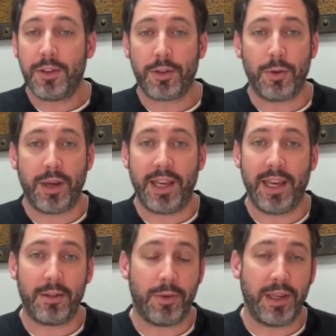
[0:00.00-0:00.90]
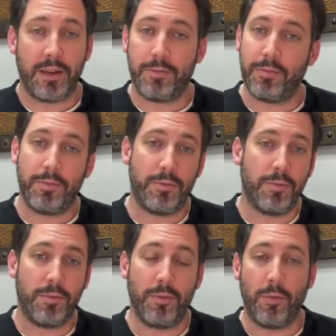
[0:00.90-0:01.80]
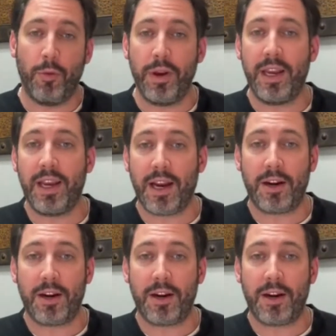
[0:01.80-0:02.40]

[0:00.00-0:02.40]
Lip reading: So again, we